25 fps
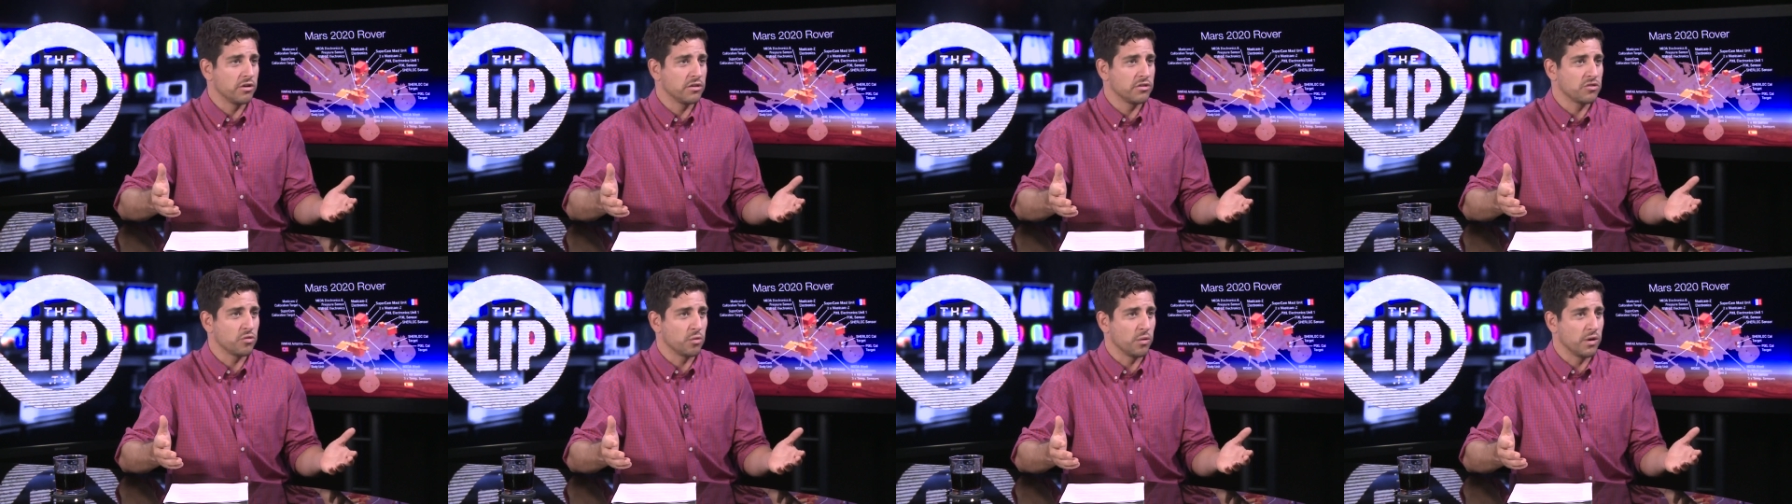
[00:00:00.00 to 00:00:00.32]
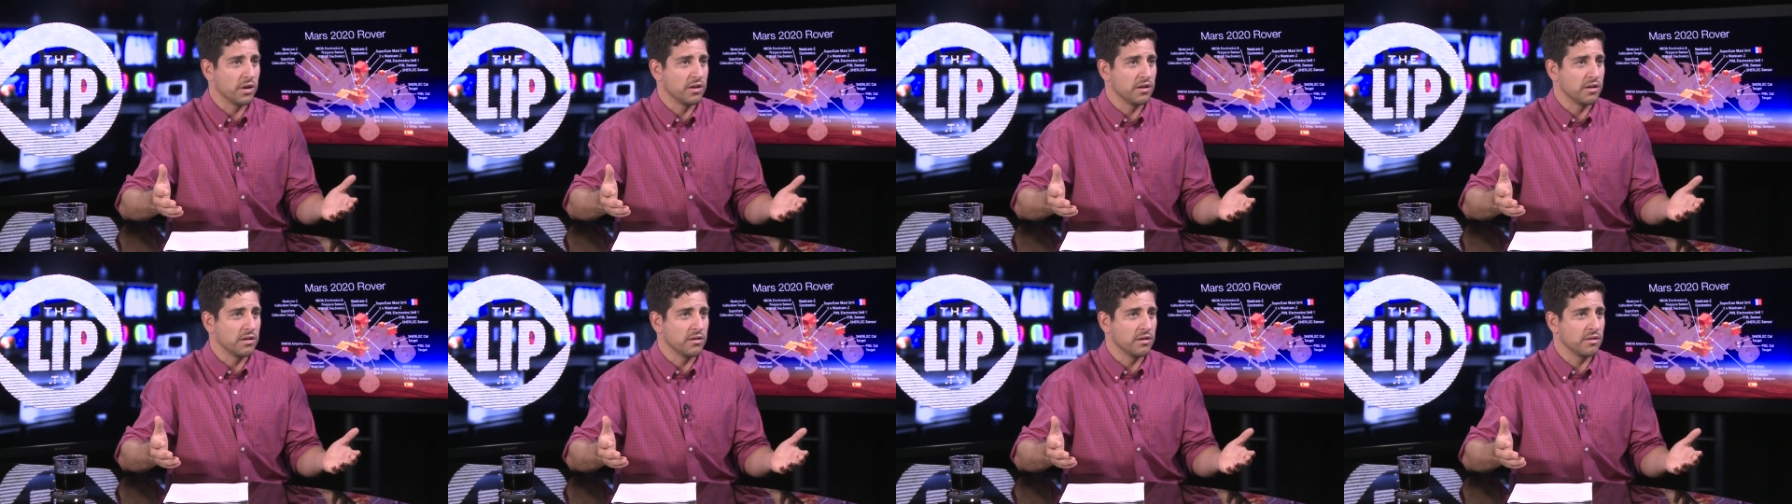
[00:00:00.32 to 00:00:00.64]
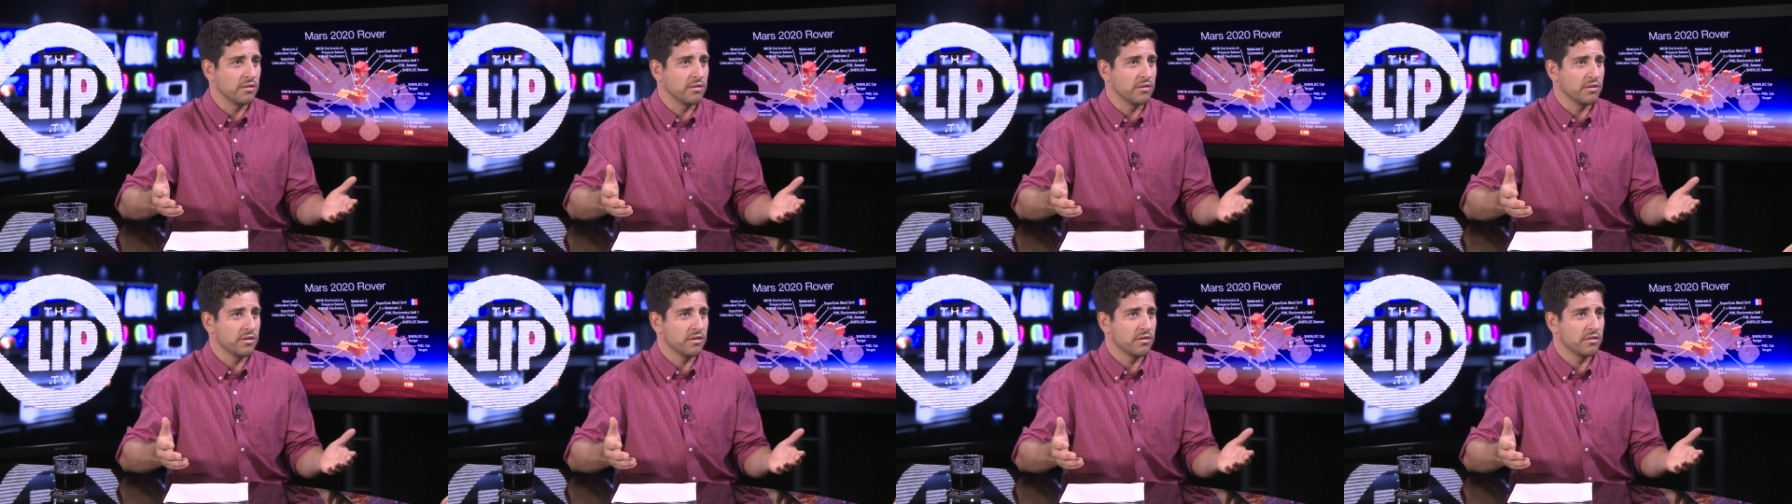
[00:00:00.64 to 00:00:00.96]

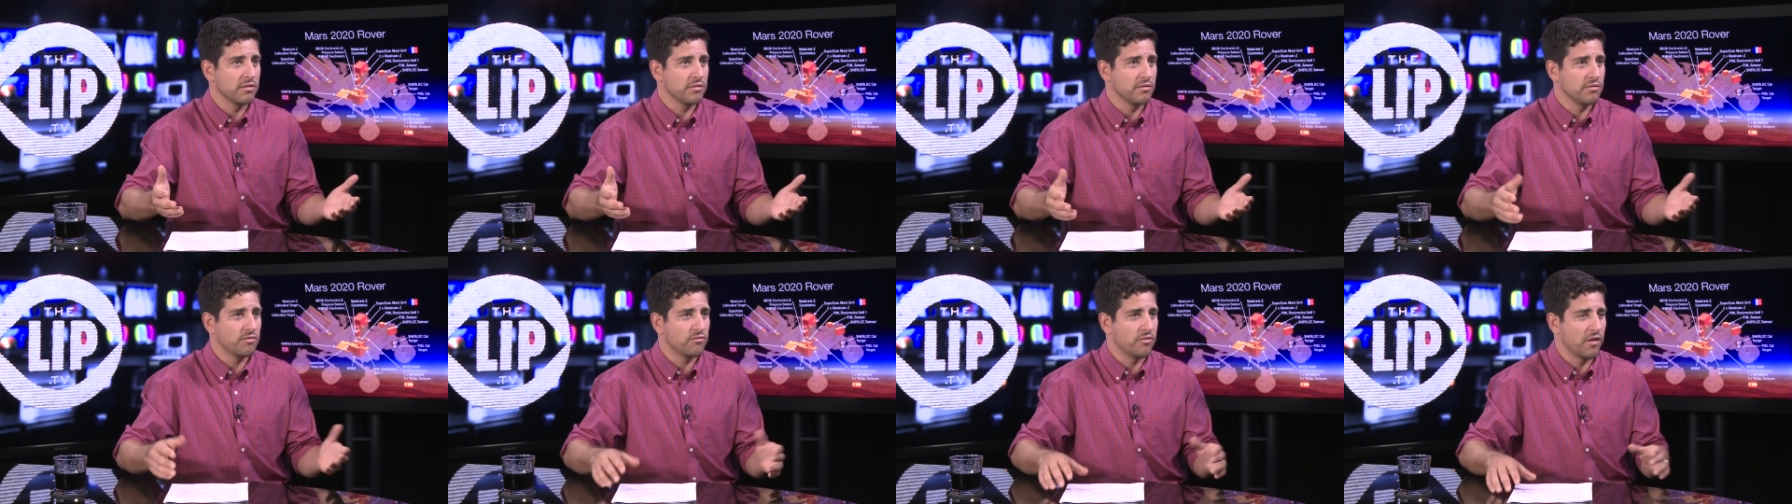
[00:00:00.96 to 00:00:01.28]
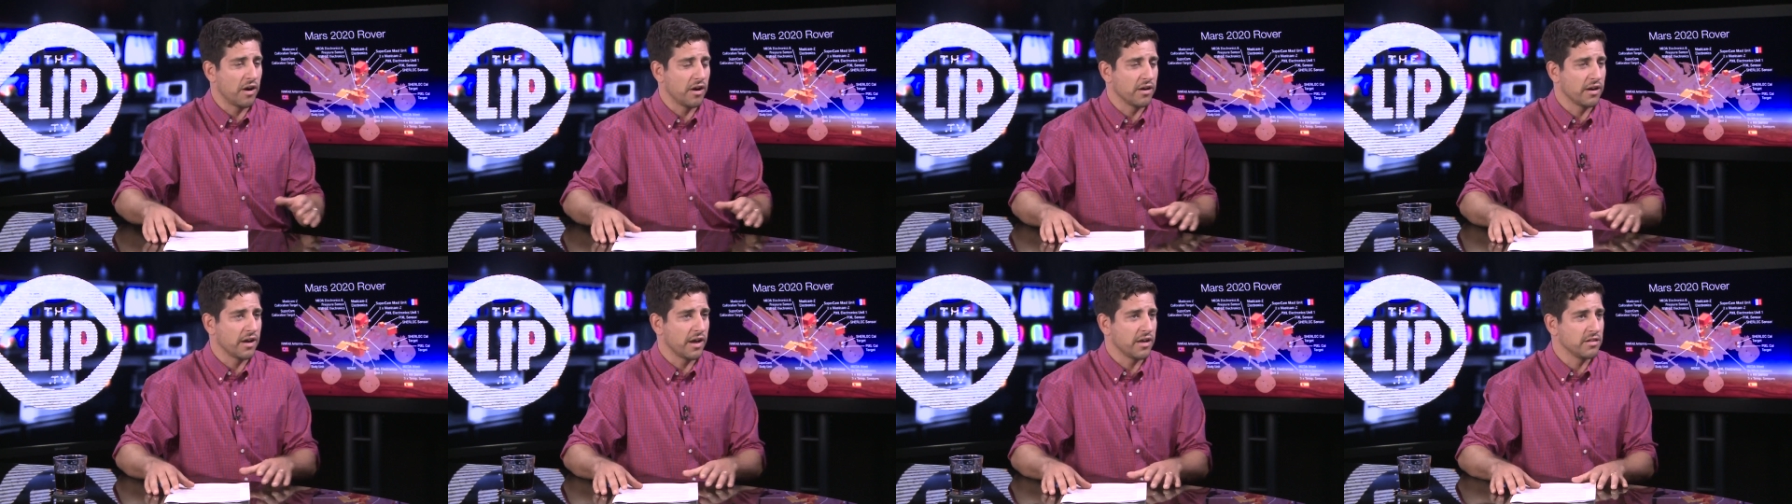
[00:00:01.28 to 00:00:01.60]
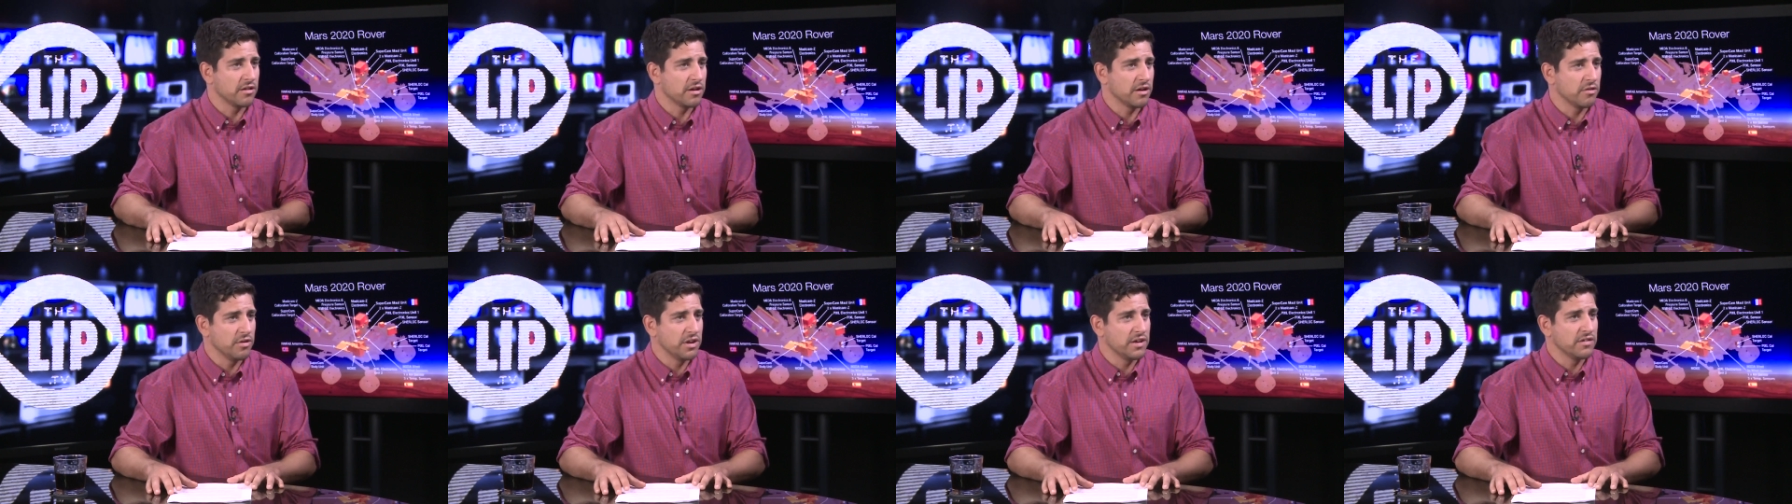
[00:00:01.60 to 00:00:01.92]
20 Fahrenheit
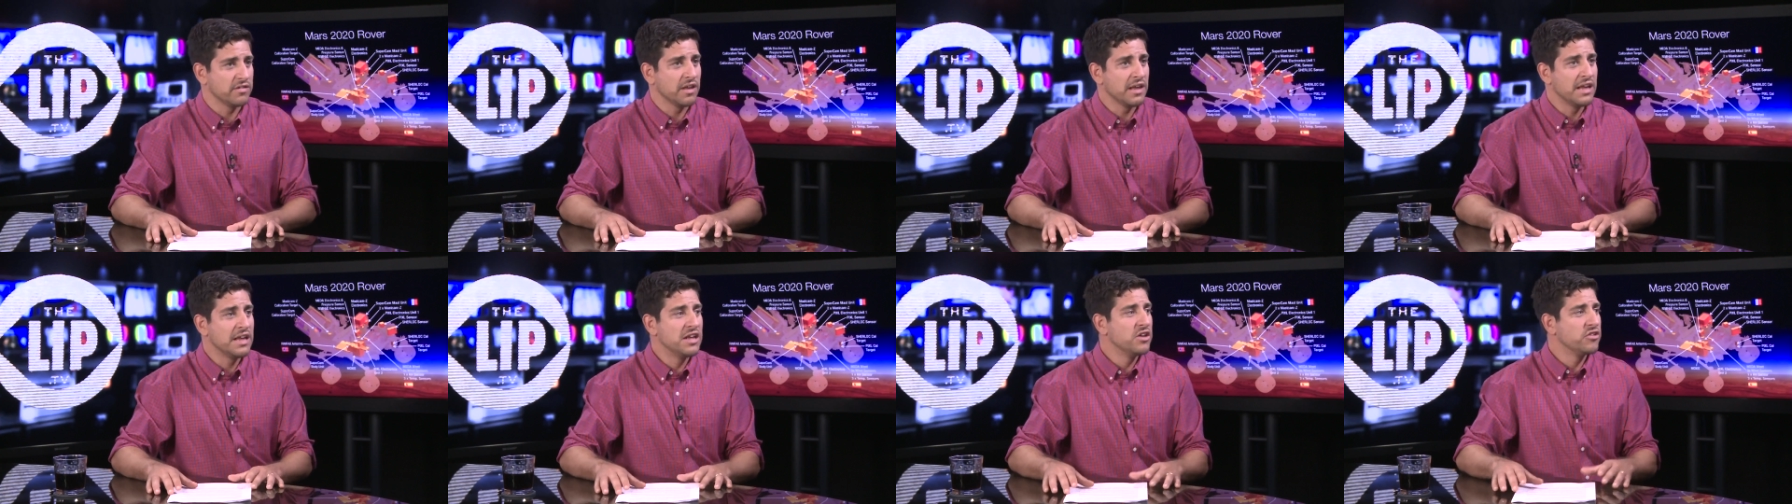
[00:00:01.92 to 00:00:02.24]
degrees.